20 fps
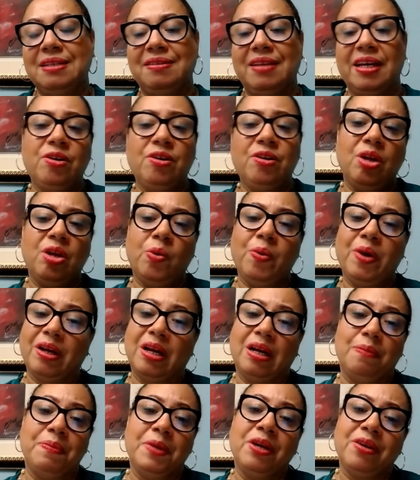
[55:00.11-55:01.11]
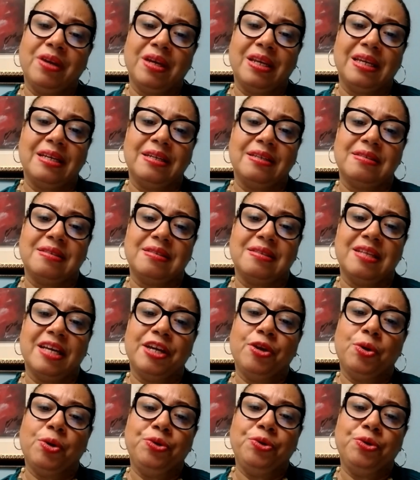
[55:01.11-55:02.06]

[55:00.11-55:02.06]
they don't know our communities. They don't